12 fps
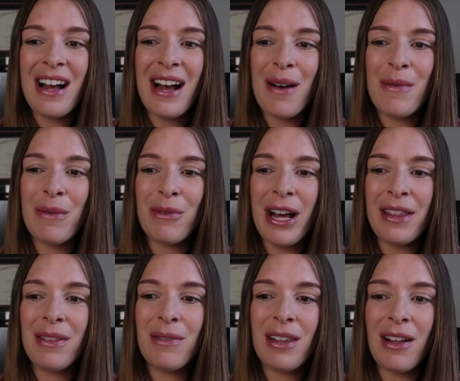I'm
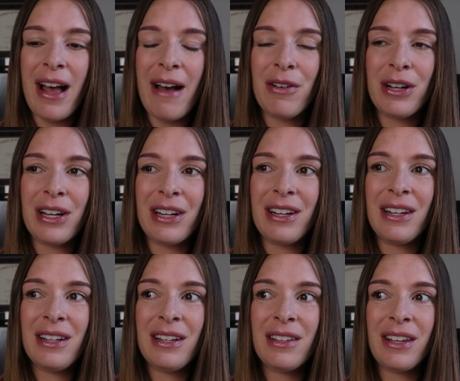glad they'll have a good,